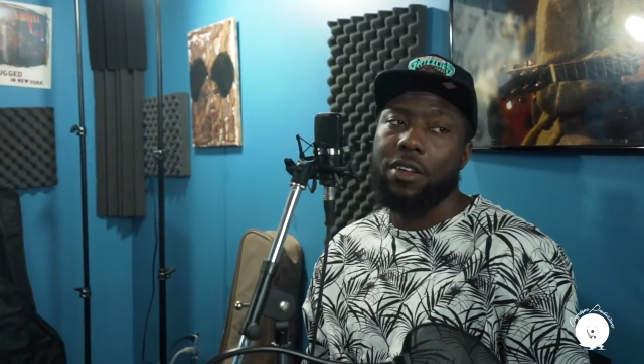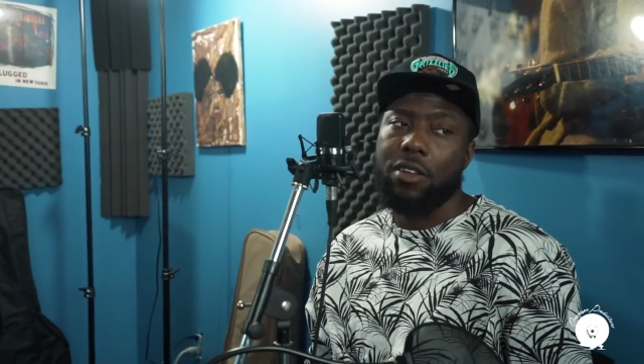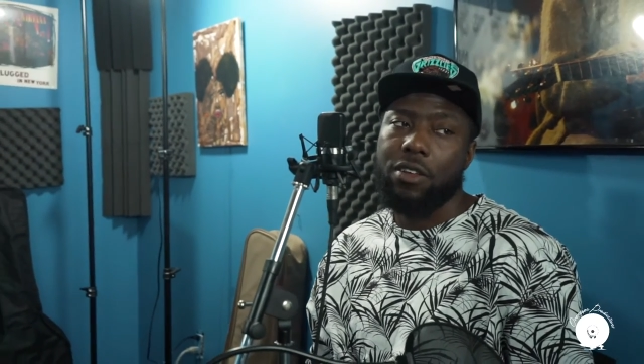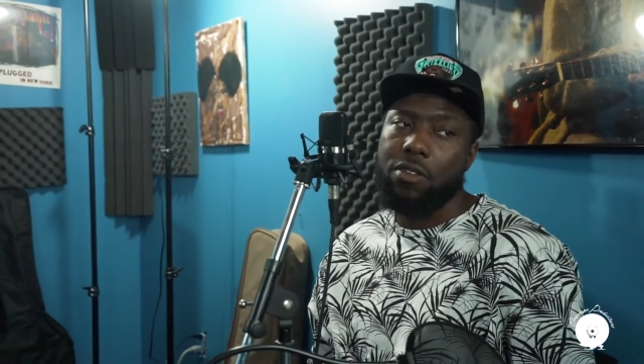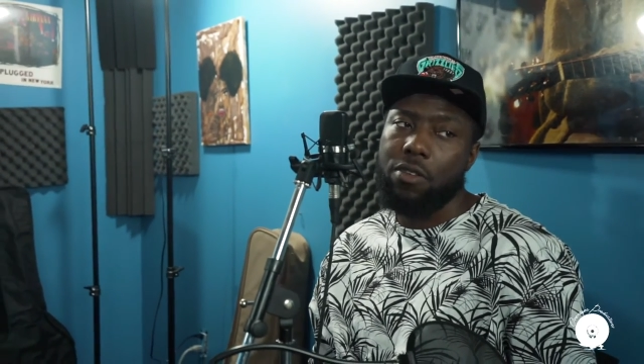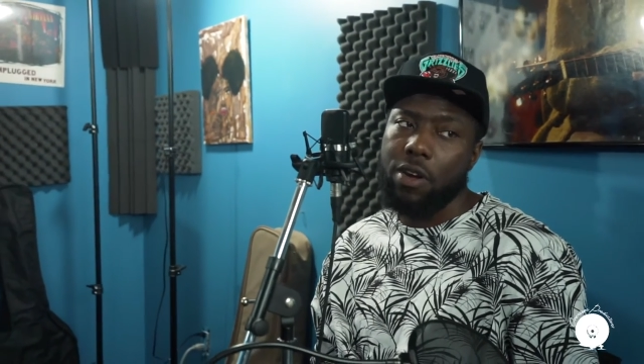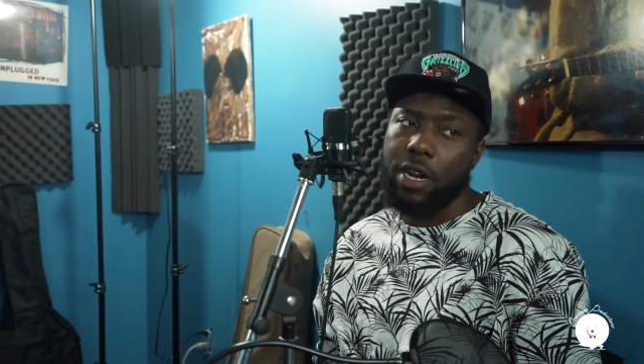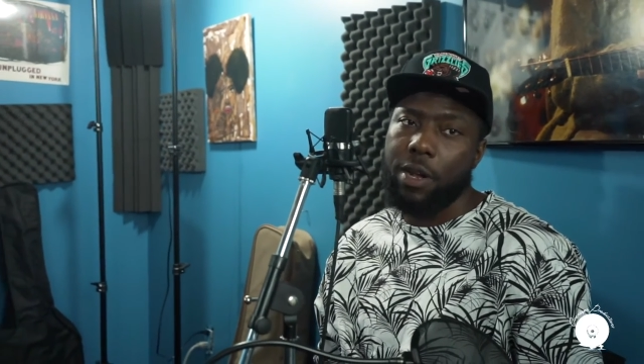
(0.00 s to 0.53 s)
You
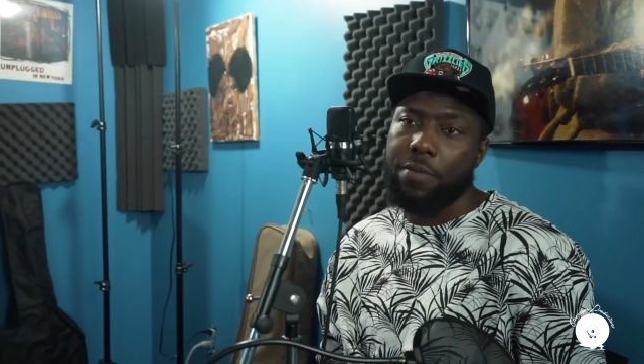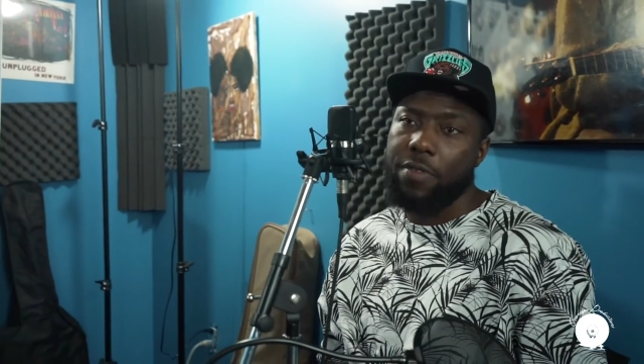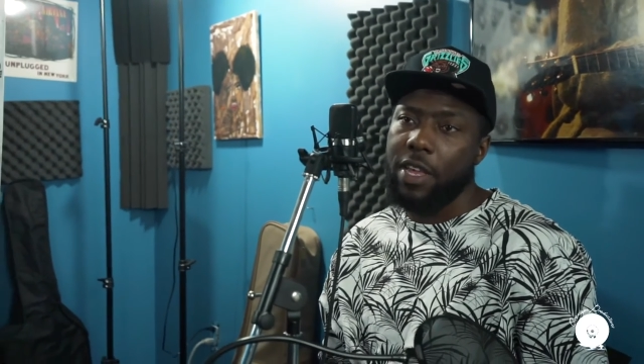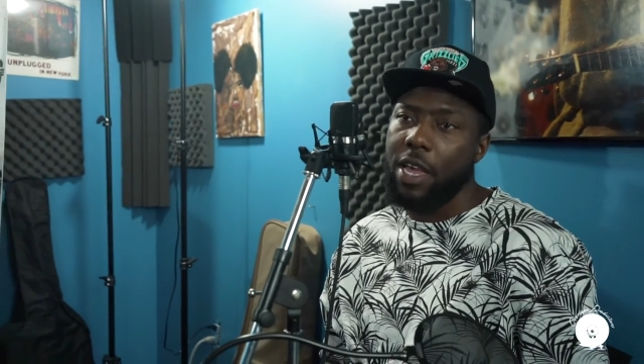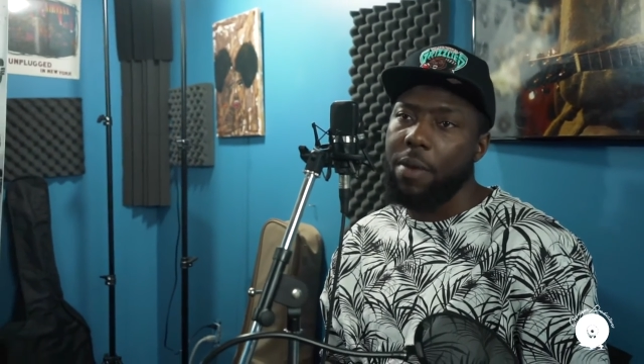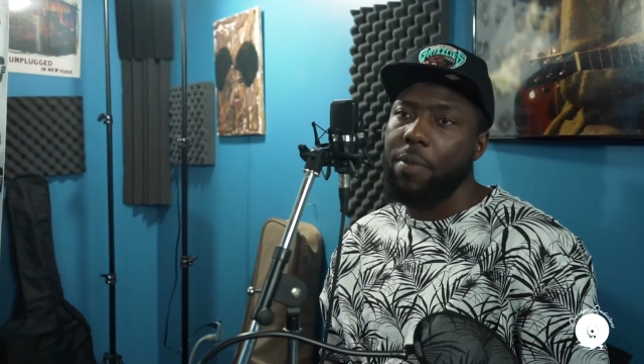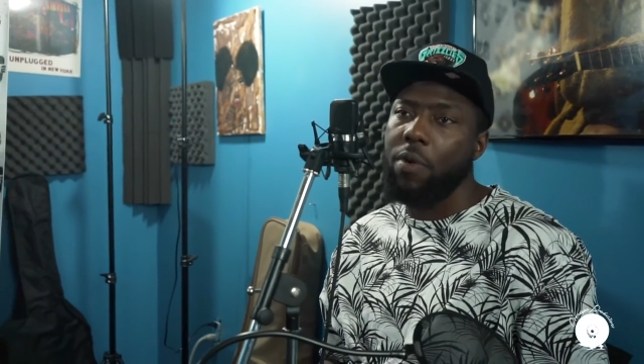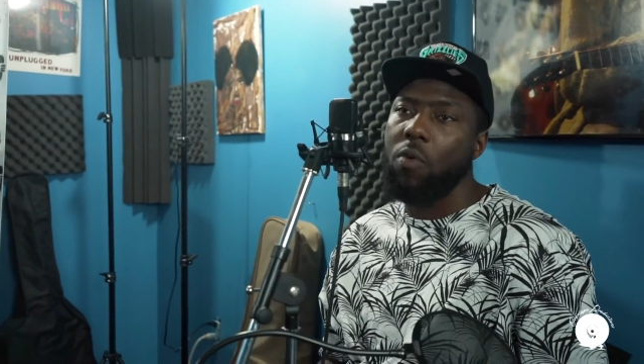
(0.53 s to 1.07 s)
know what I'm
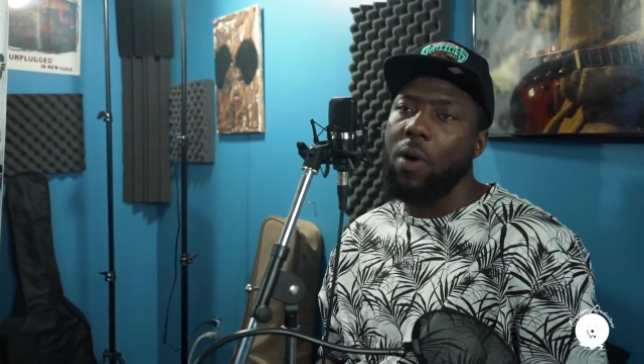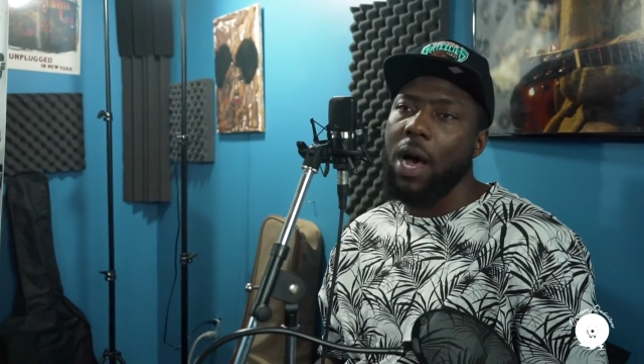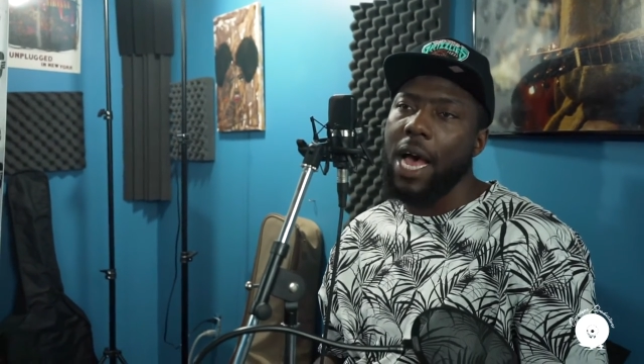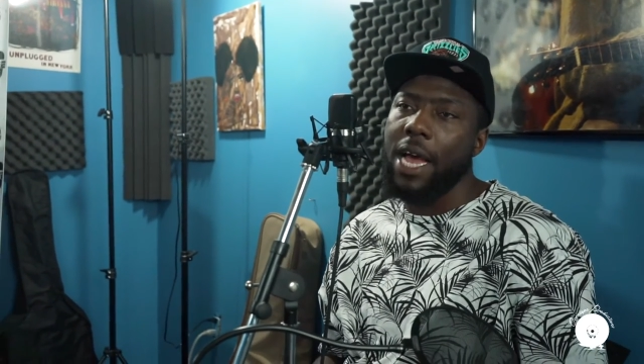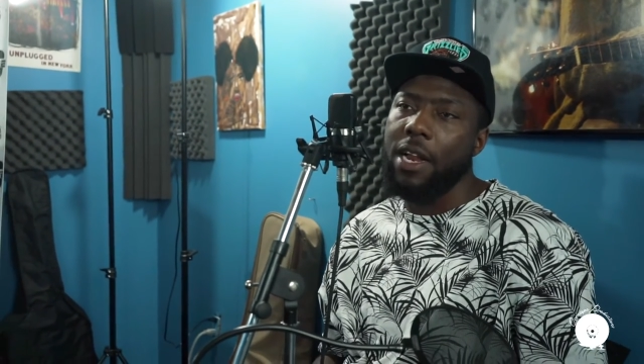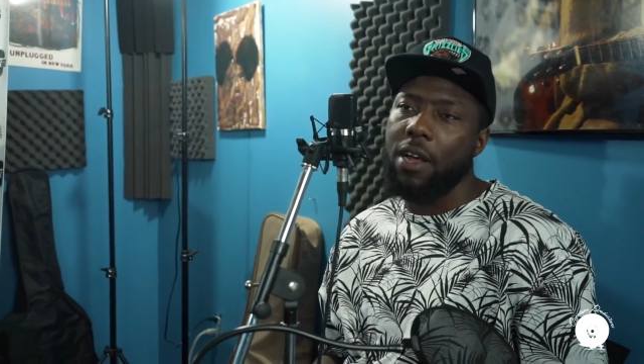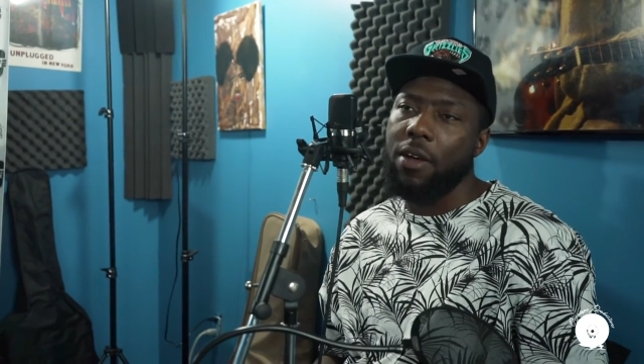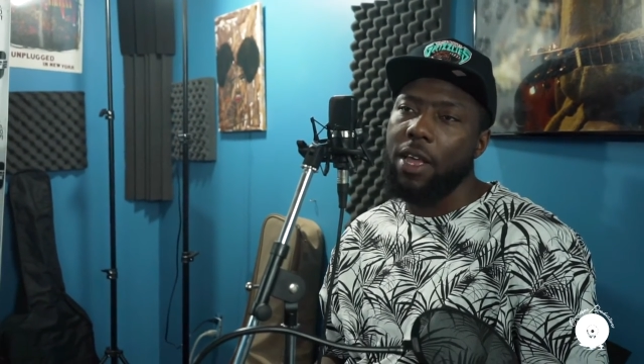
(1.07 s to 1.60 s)
saying? But why though?